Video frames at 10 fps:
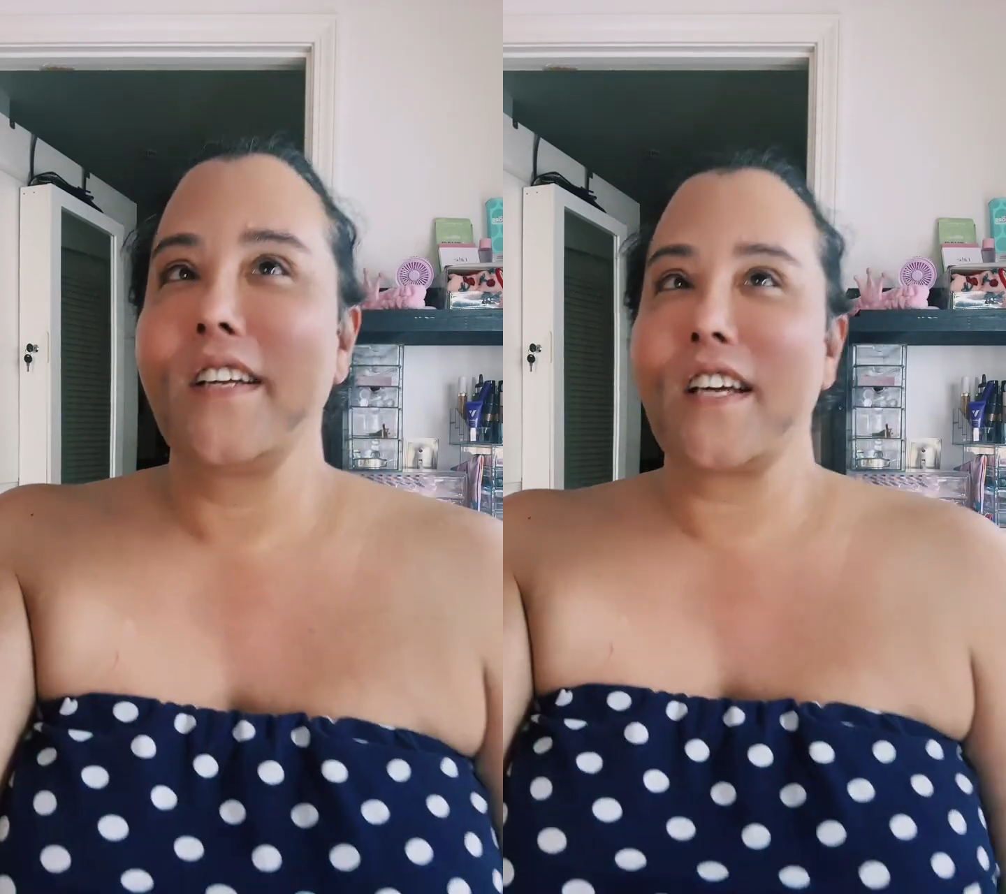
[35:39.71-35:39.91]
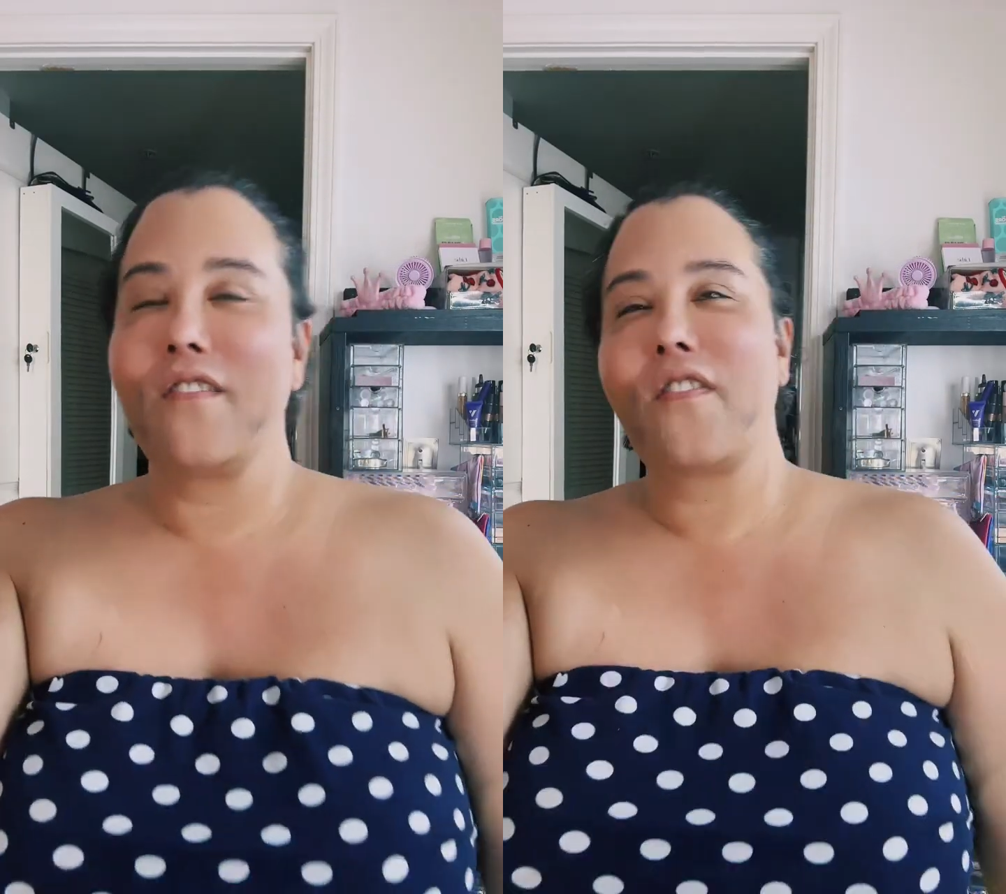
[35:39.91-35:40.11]

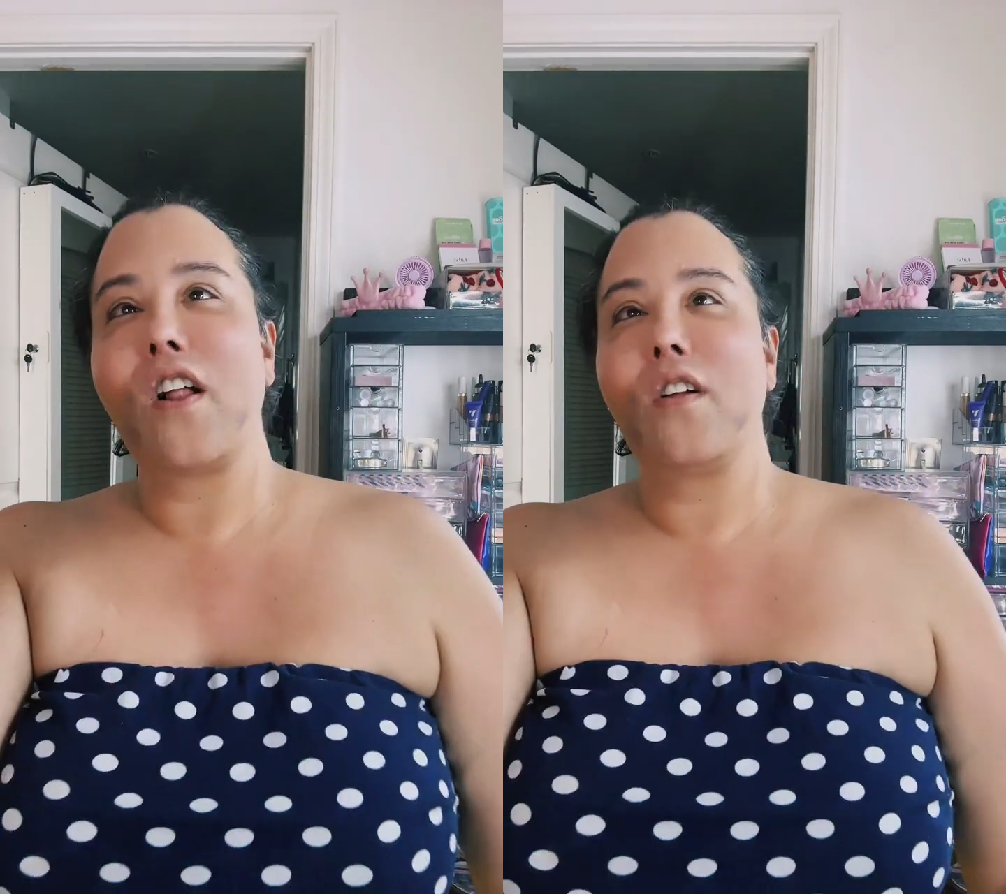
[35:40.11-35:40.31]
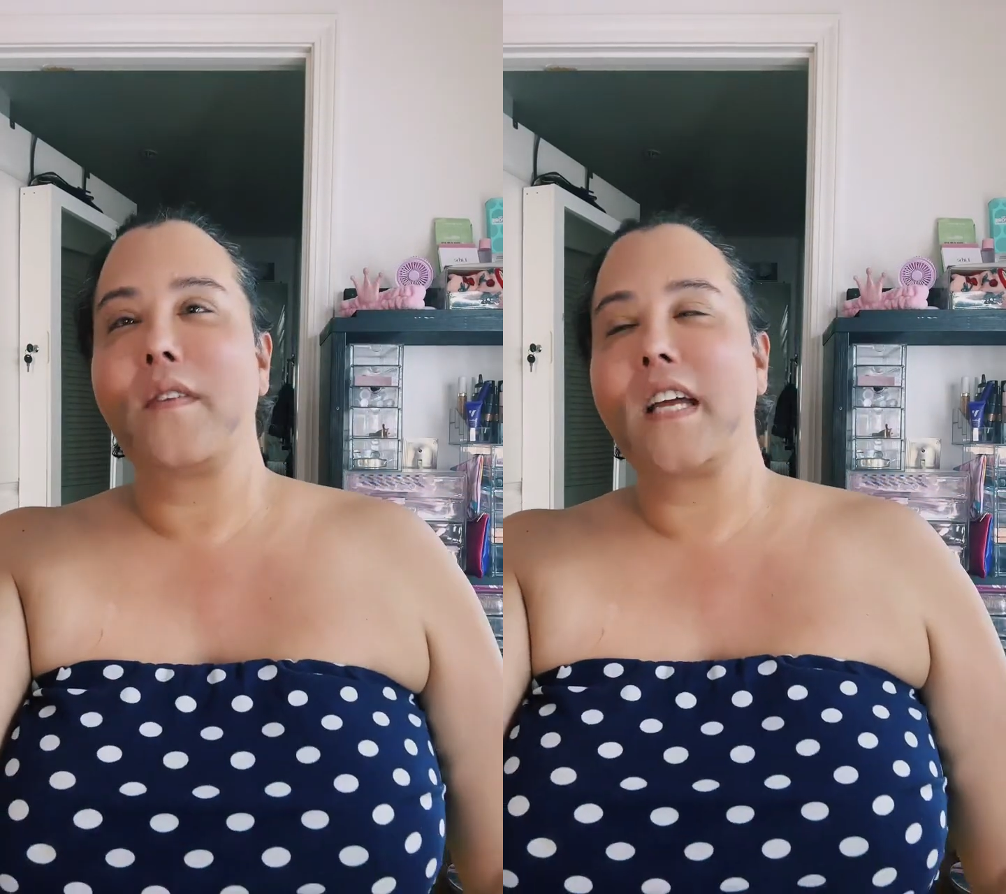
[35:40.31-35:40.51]
But you can
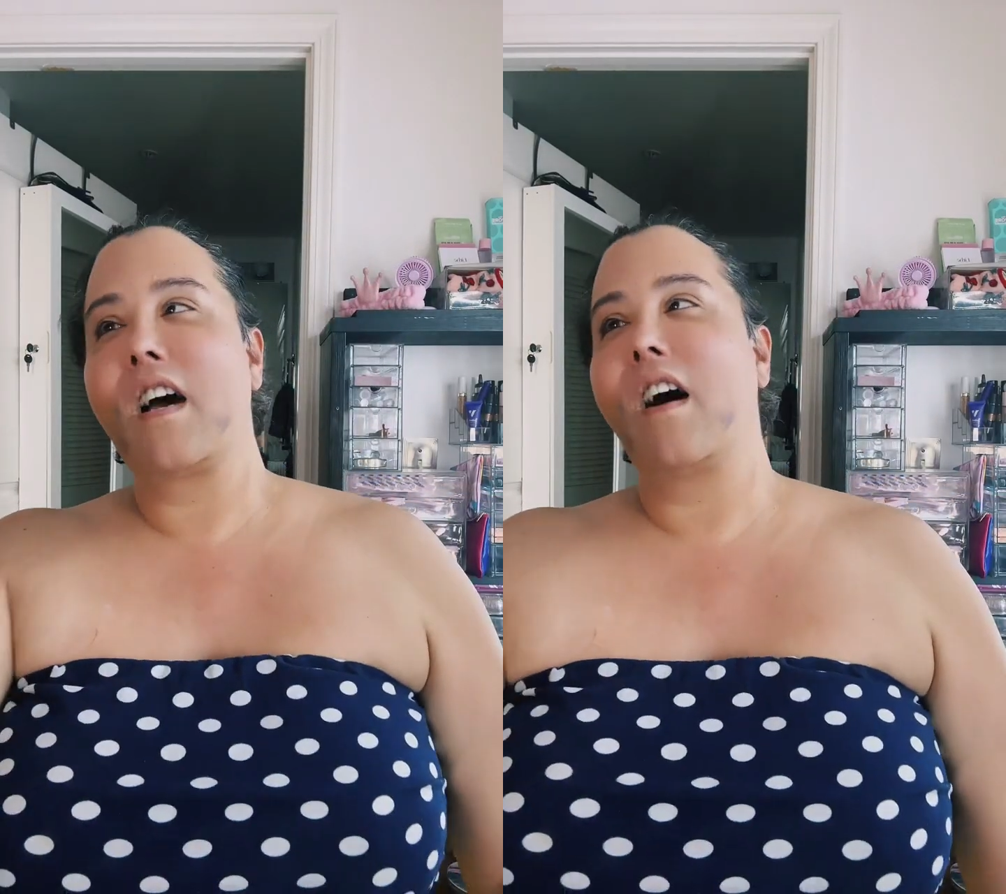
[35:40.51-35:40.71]
follow me